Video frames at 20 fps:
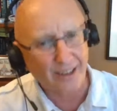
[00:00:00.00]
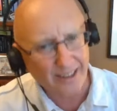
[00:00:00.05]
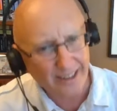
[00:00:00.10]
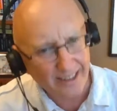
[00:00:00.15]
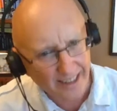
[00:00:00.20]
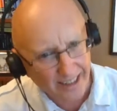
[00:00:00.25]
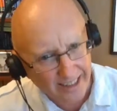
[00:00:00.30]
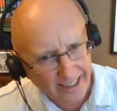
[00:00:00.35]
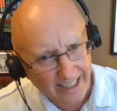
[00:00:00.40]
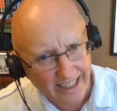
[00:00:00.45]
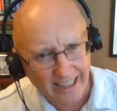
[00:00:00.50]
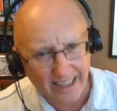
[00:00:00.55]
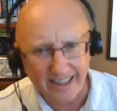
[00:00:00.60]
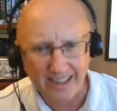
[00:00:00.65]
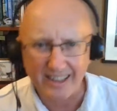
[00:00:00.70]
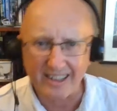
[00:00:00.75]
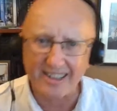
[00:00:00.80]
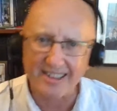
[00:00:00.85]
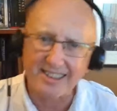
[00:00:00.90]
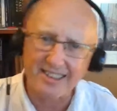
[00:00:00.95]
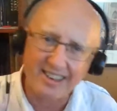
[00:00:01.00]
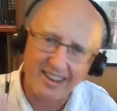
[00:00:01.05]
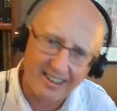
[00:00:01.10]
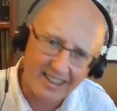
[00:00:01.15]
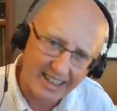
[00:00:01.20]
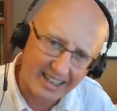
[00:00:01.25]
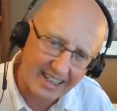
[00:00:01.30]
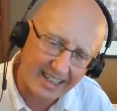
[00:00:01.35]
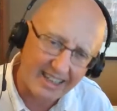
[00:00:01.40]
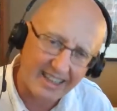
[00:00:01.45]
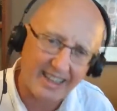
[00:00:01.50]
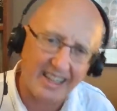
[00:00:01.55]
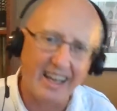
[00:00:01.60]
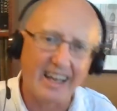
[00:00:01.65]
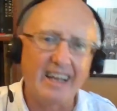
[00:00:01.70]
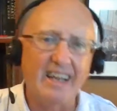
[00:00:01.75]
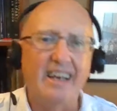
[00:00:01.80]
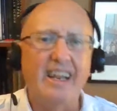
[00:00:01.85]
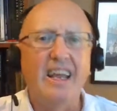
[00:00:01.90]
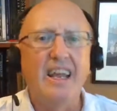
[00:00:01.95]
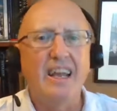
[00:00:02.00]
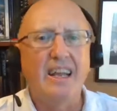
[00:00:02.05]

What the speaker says: looking at this, looking at that,